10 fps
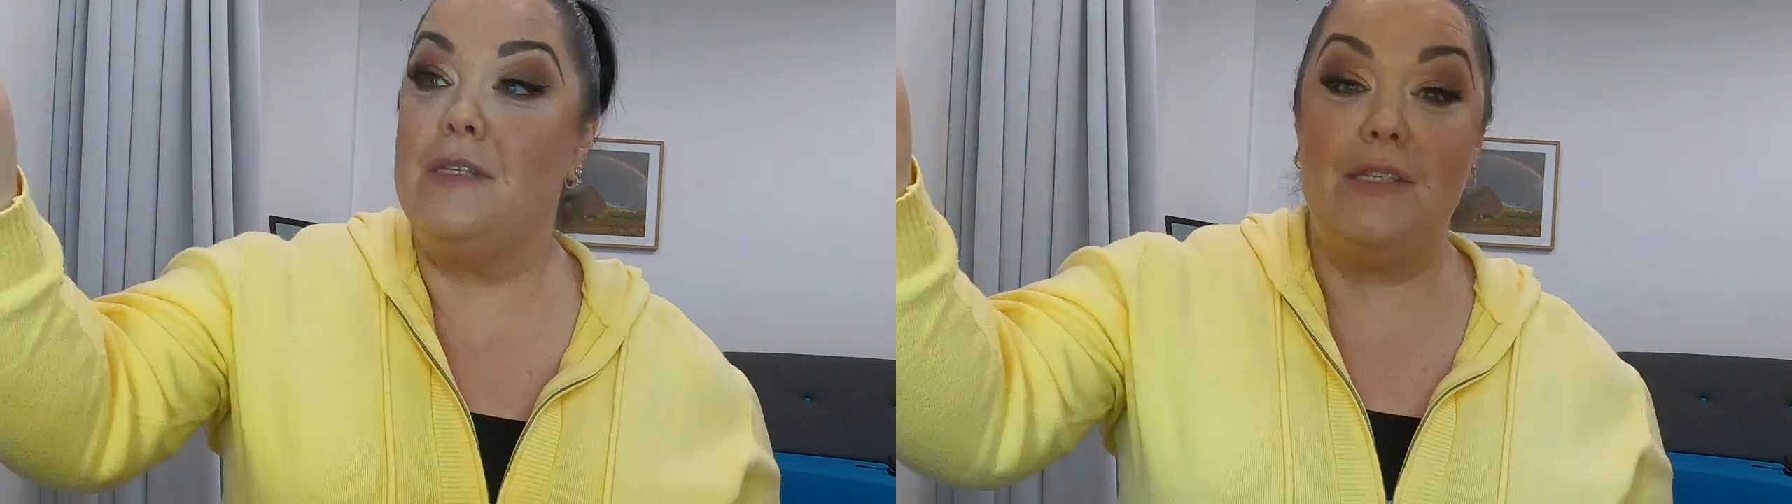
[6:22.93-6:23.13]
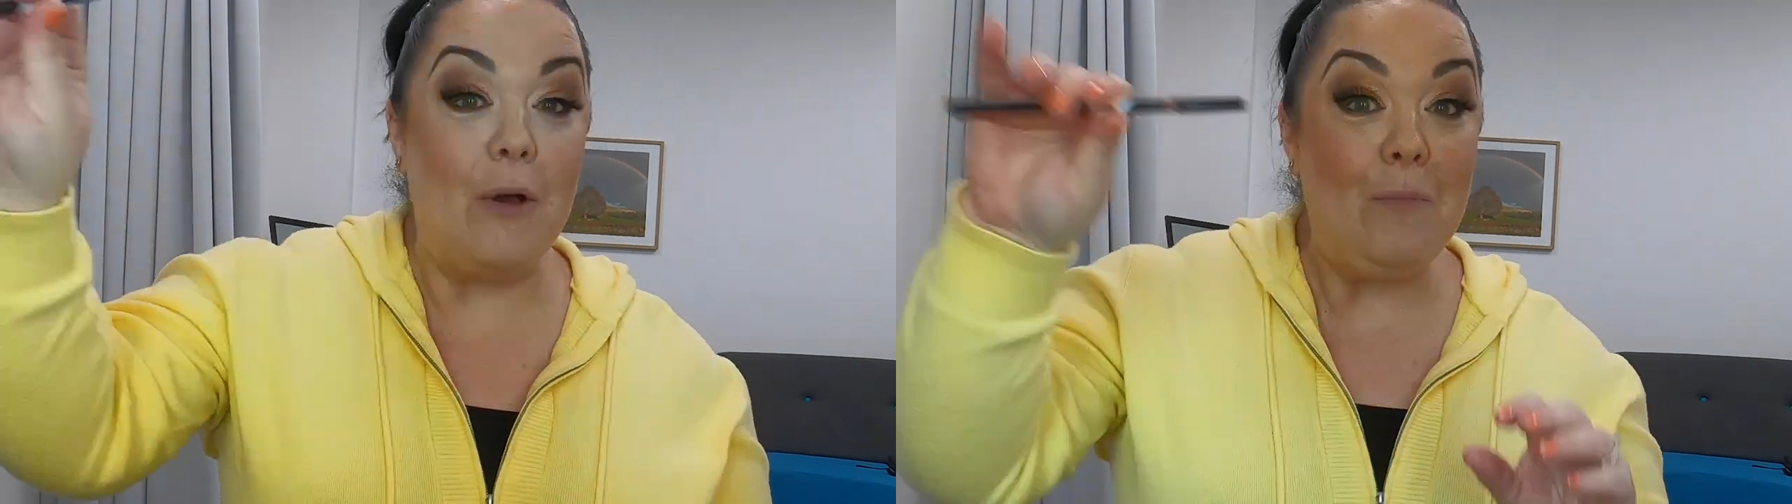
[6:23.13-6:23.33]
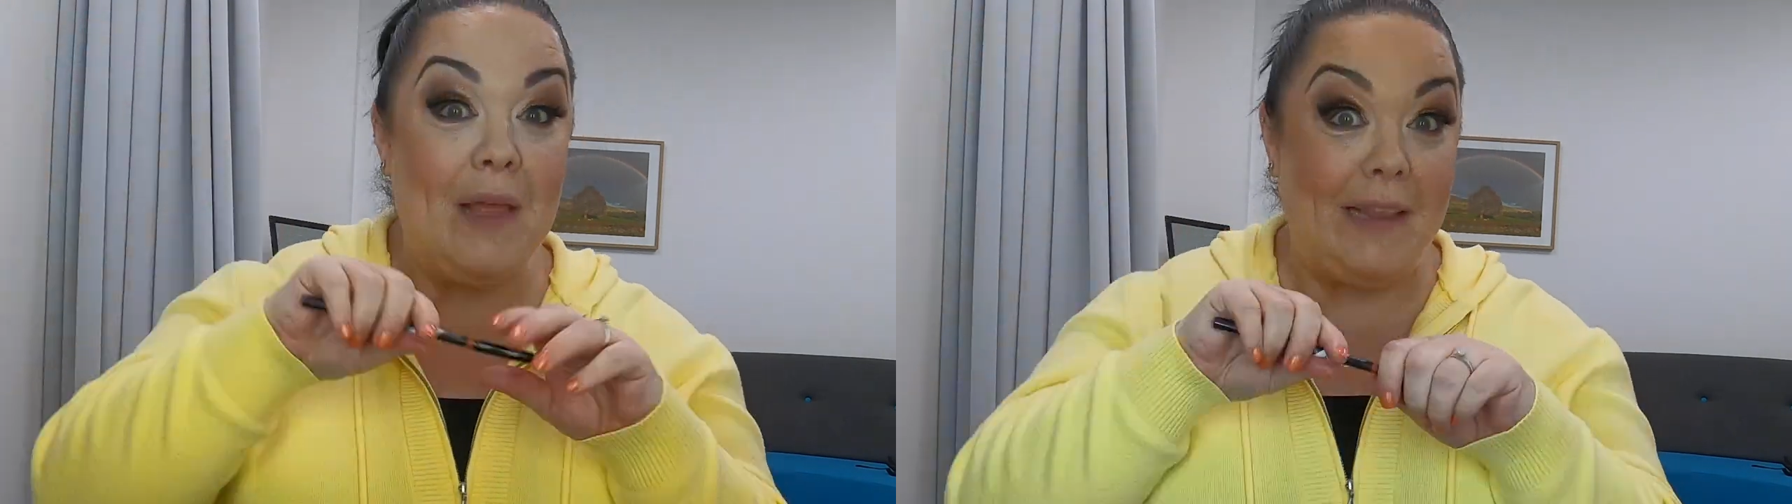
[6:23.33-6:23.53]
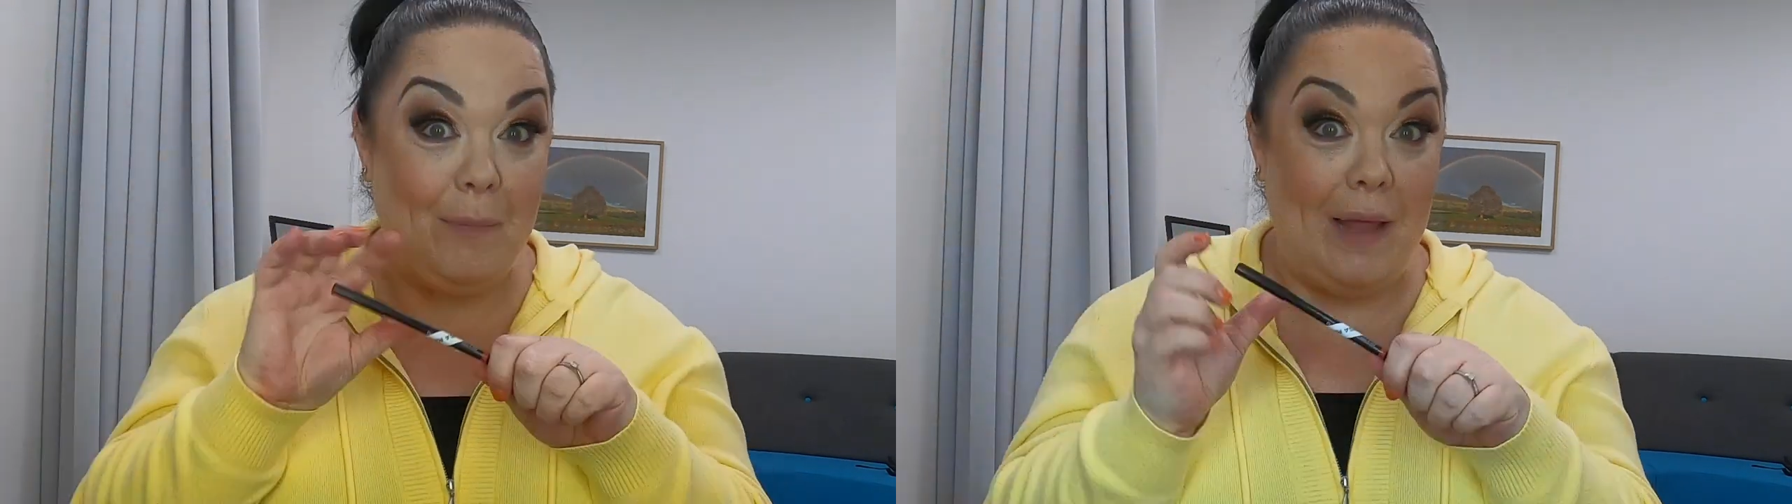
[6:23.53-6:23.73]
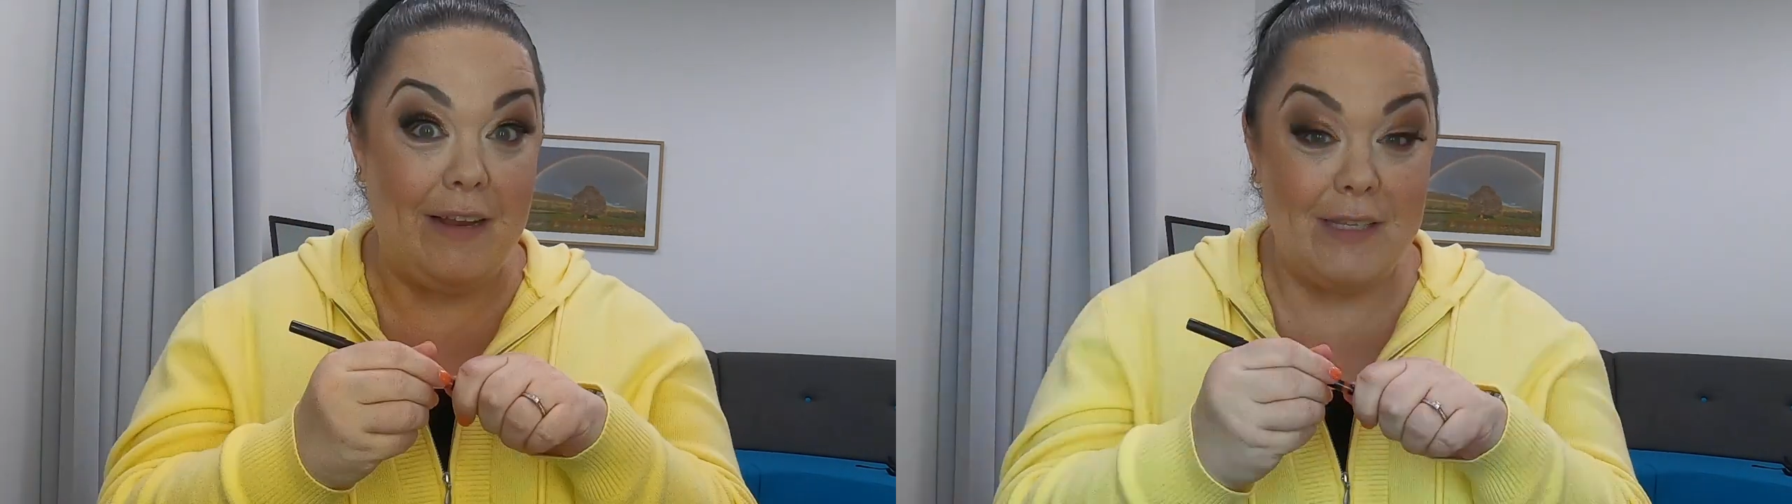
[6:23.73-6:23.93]
so
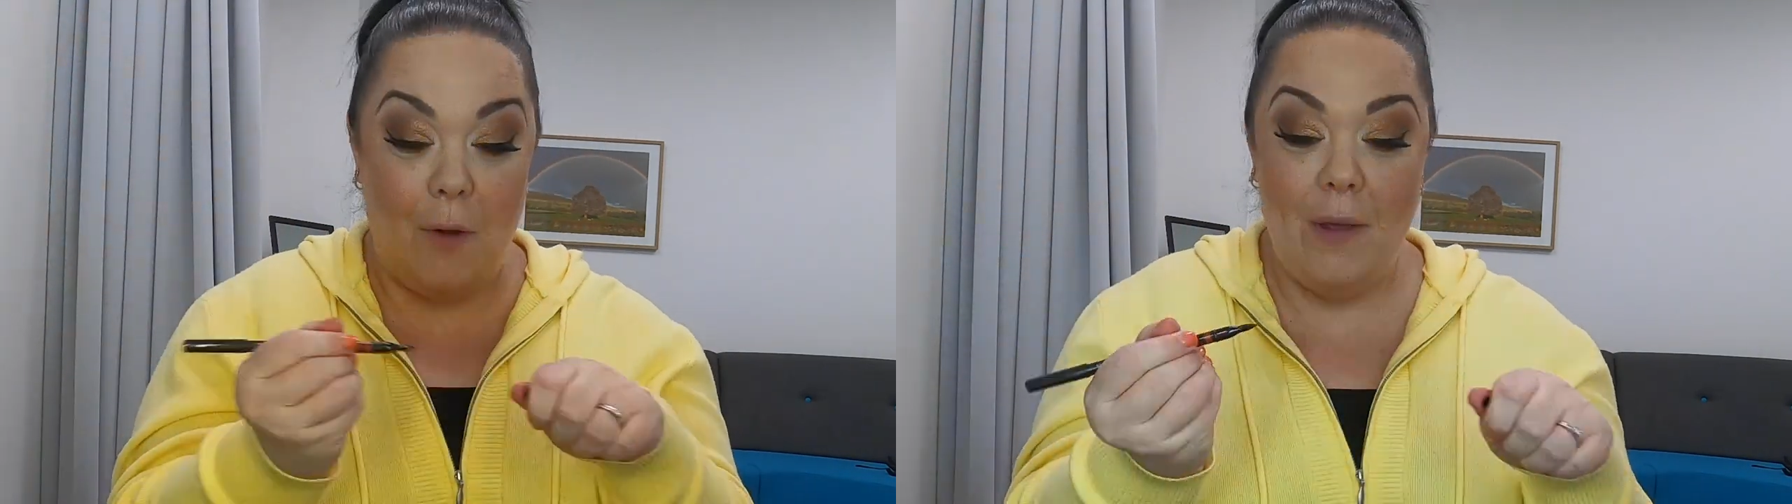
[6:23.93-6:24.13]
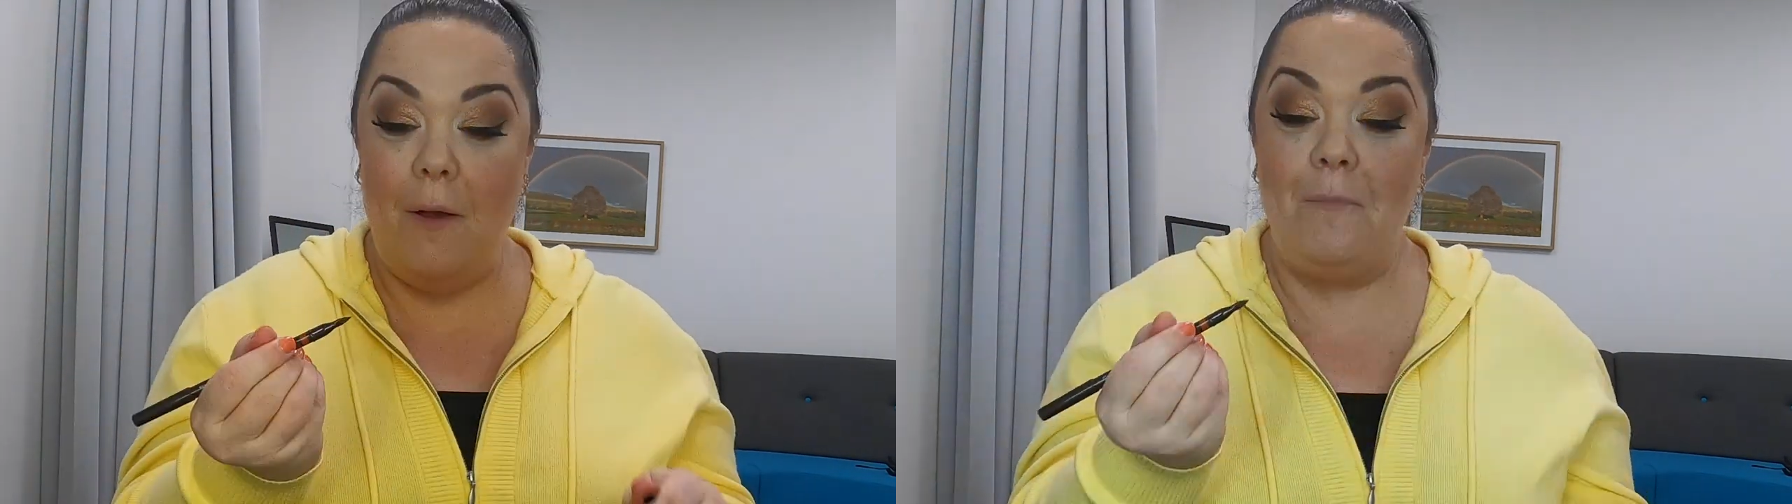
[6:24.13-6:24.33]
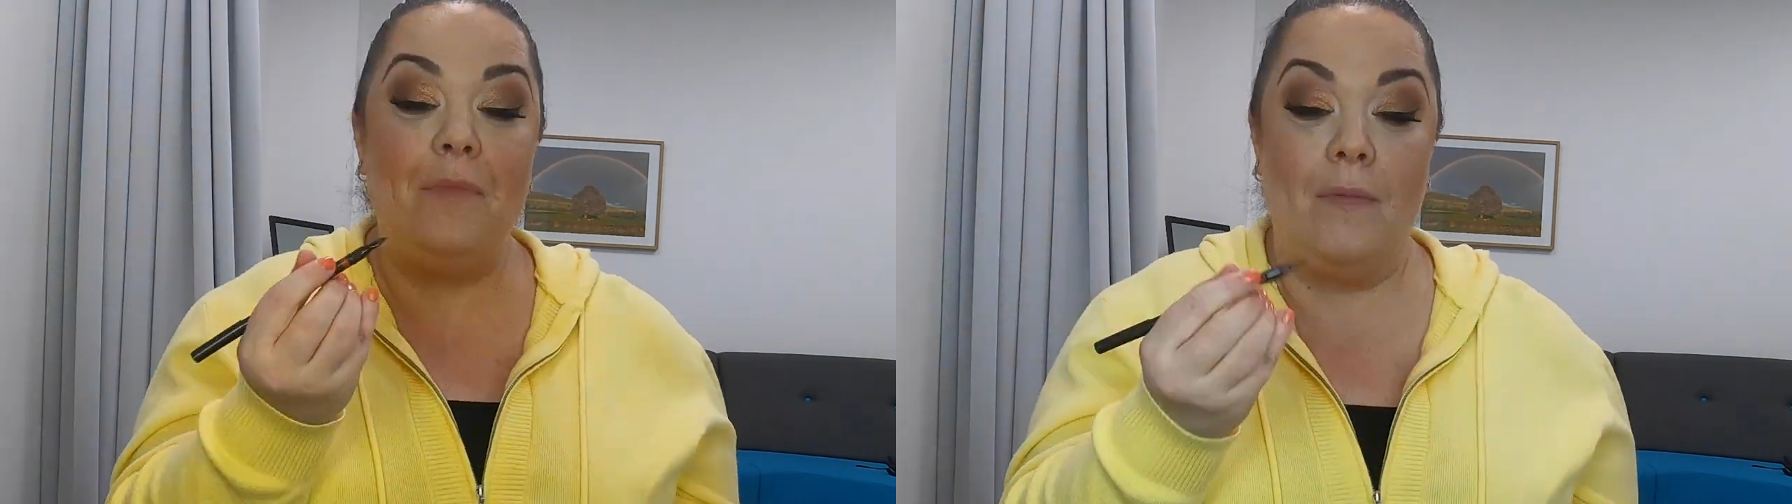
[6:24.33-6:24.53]
lip line is going on.